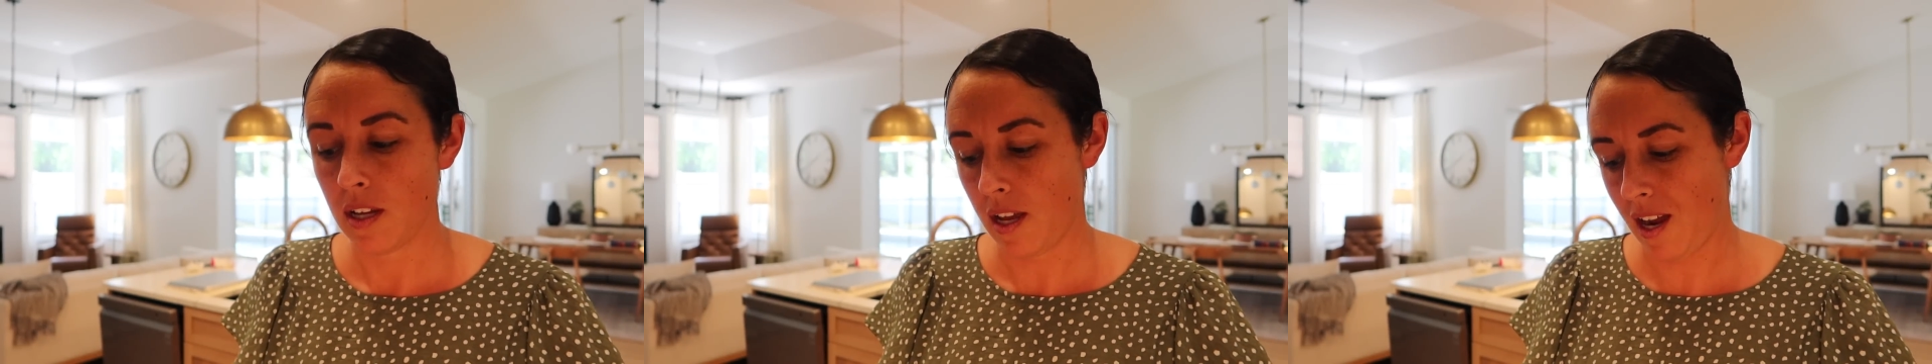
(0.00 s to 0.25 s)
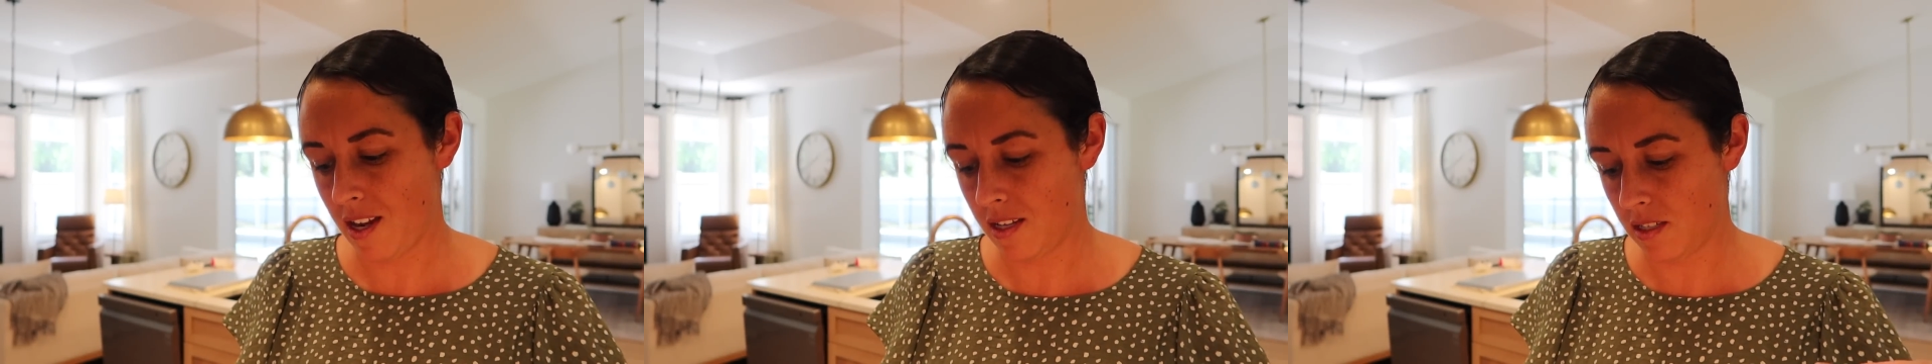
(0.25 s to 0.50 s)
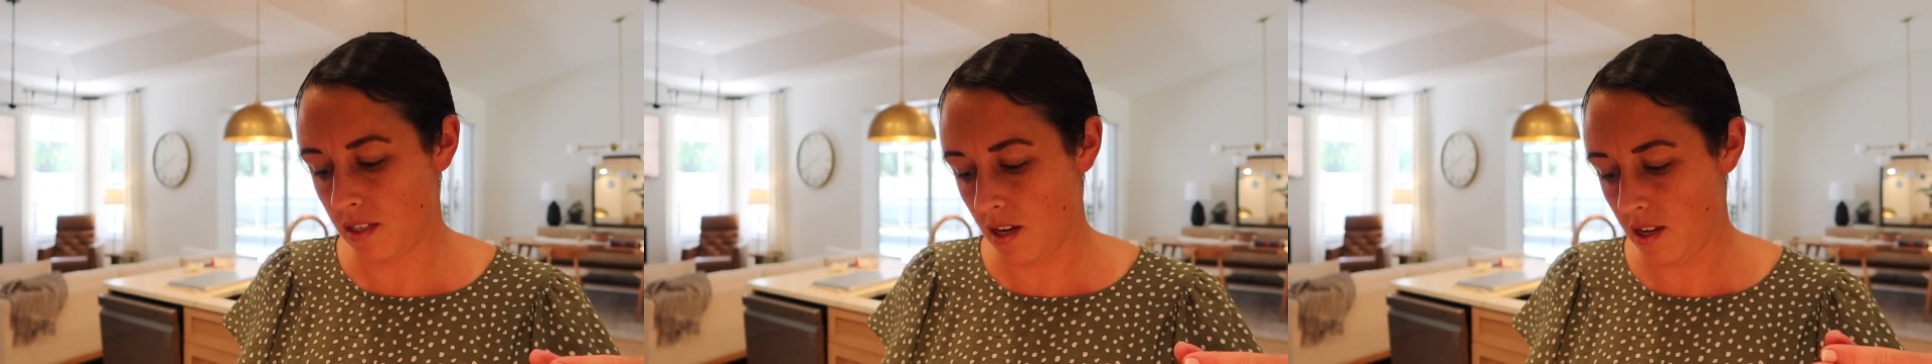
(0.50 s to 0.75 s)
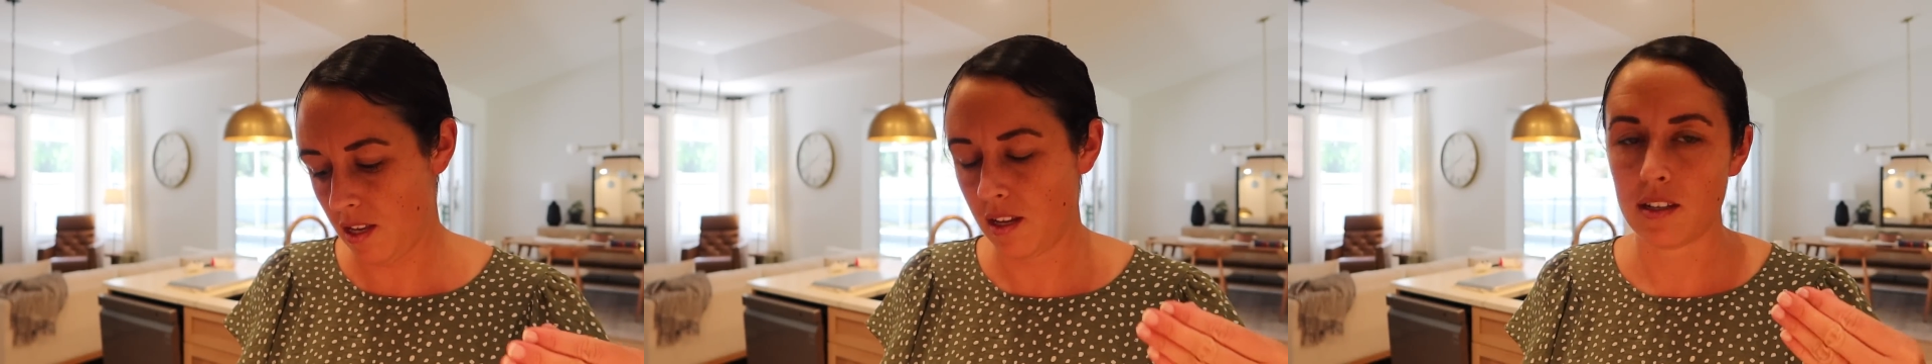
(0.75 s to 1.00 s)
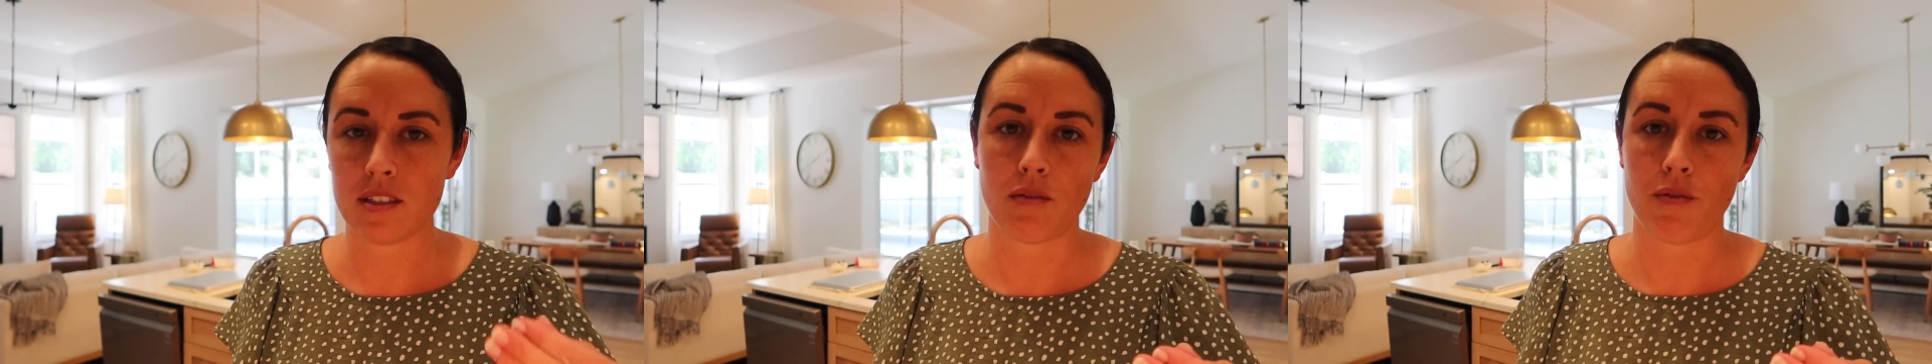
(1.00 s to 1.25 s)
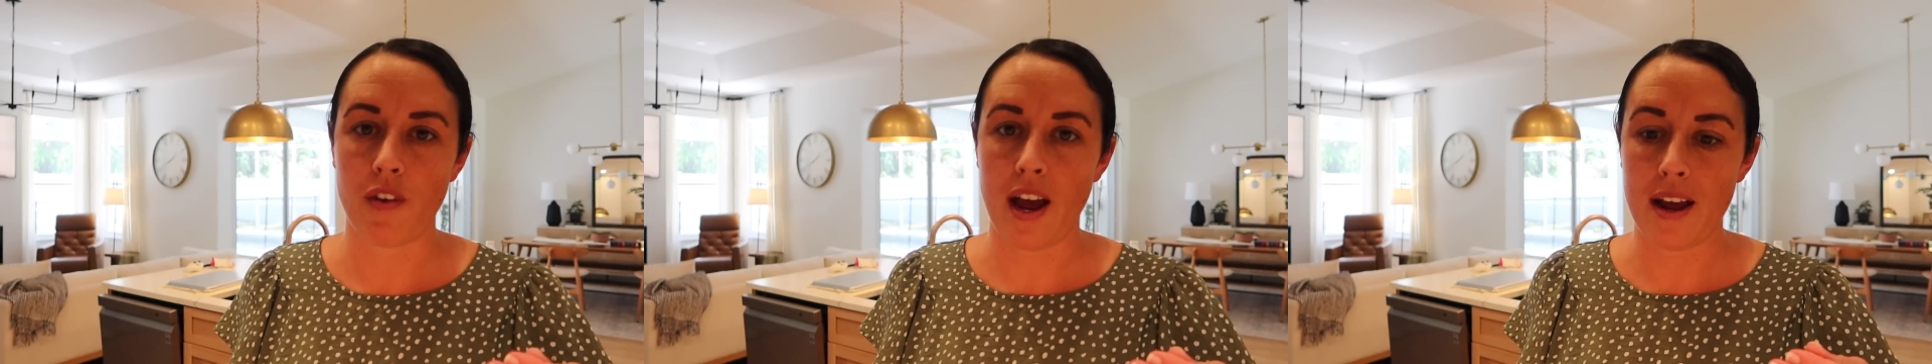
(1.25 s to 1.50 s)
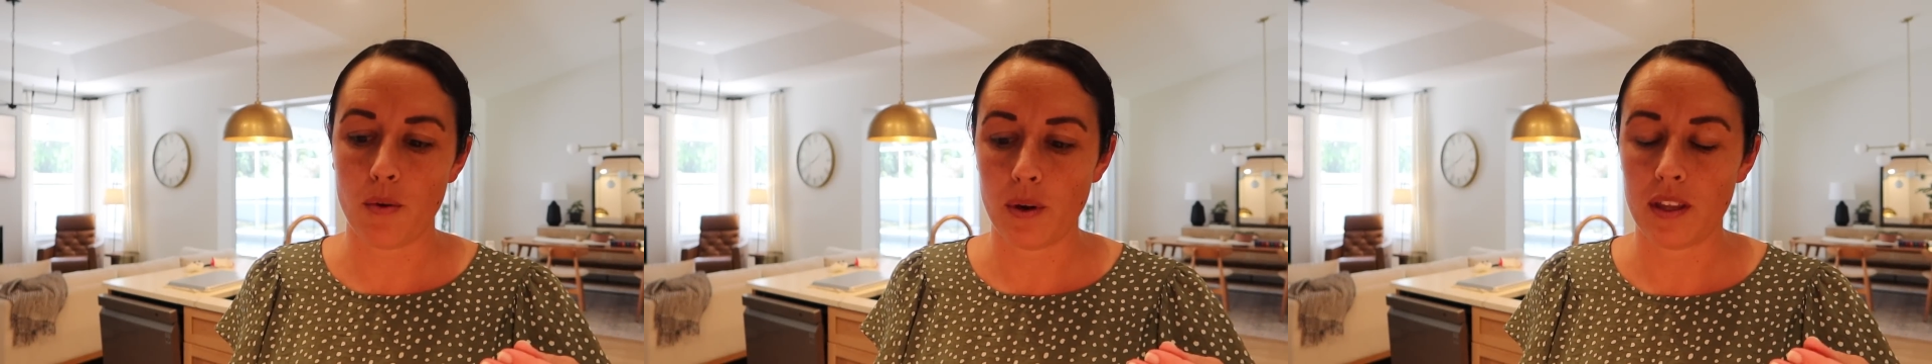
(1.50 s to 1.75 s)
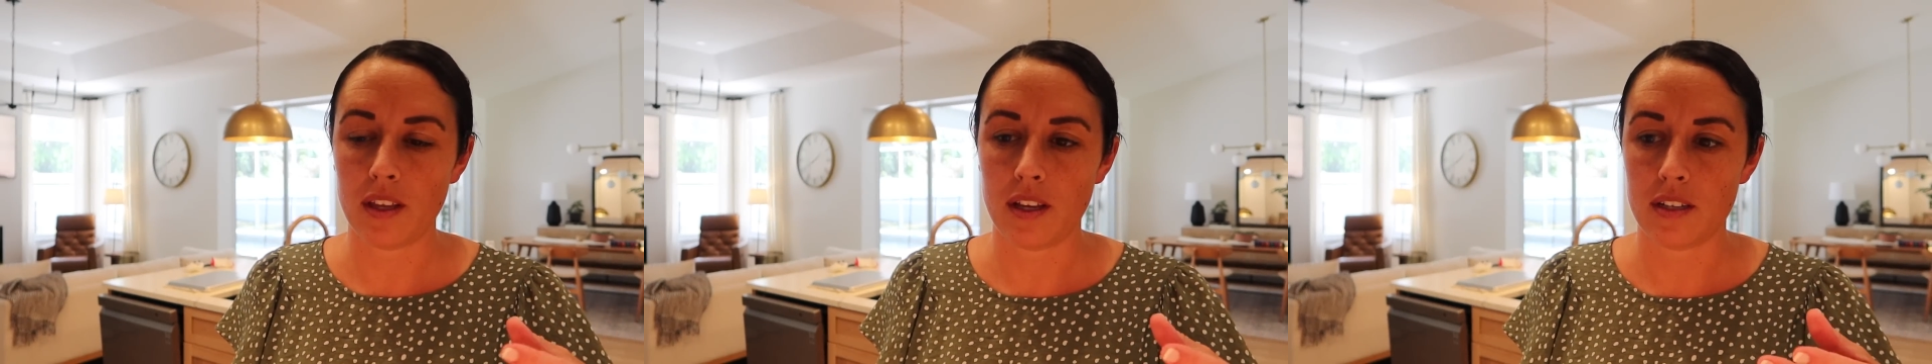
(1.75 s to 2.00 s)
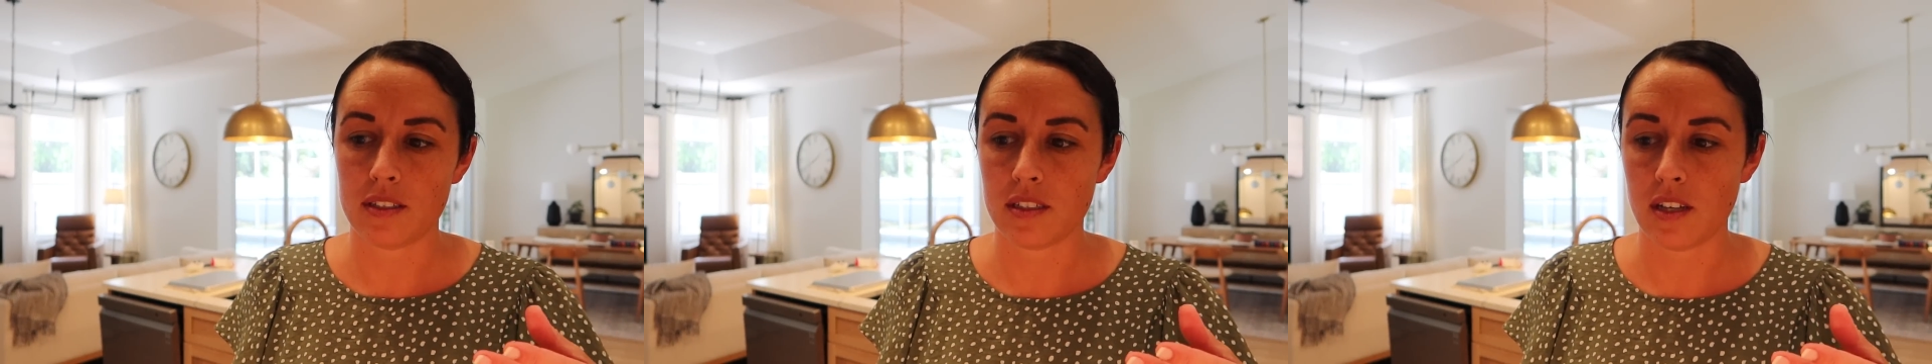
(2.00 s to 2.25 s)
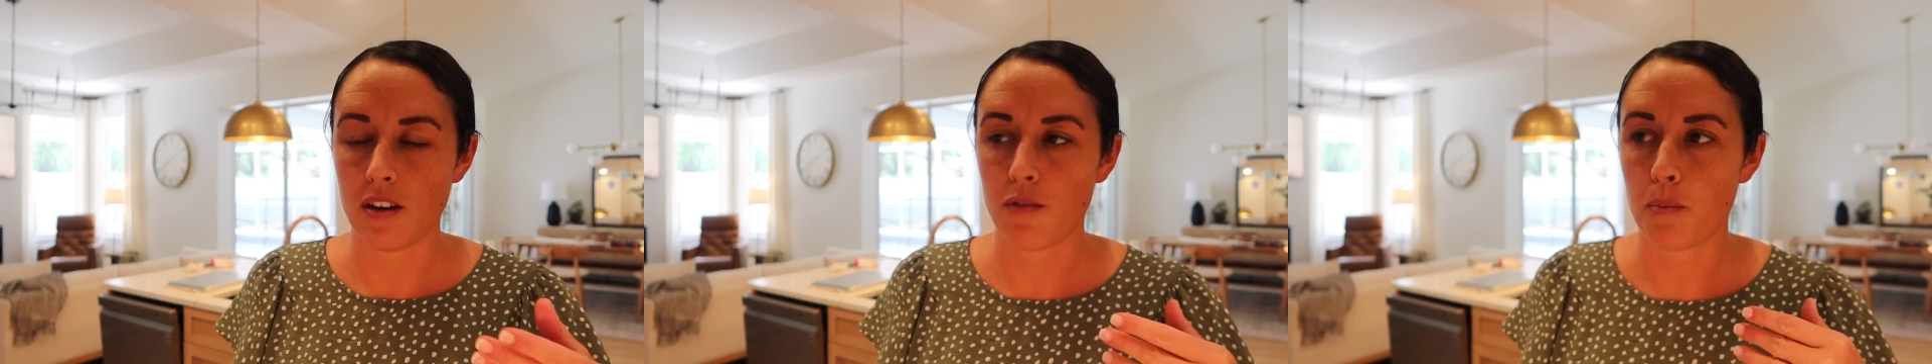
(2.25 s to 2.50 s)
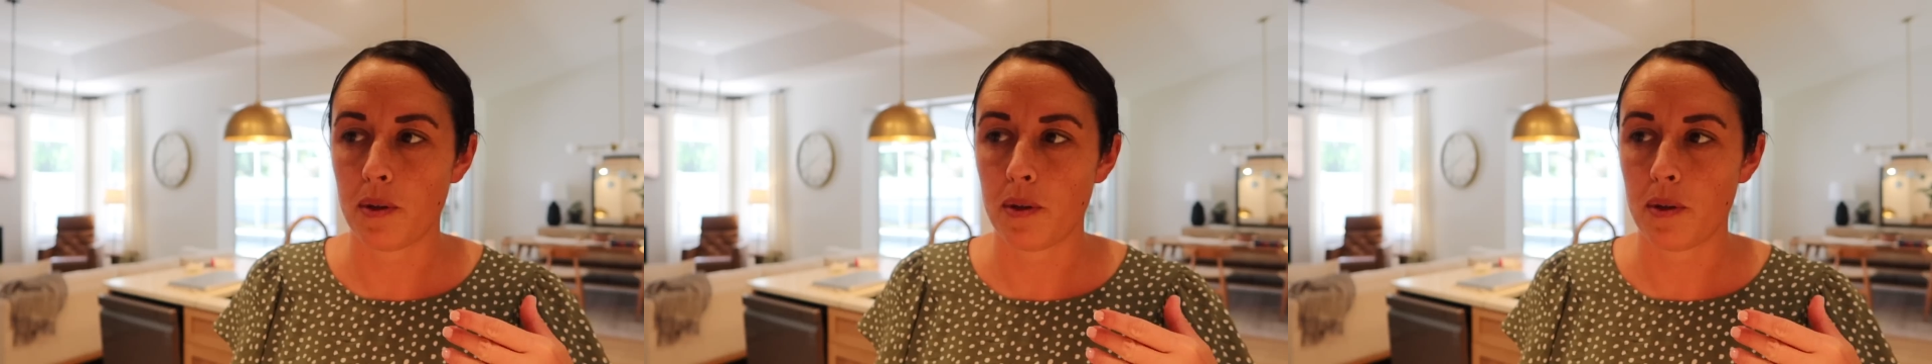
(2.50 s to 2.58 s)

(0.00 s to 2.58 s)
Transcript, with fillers: has I think some fat with it and stuff,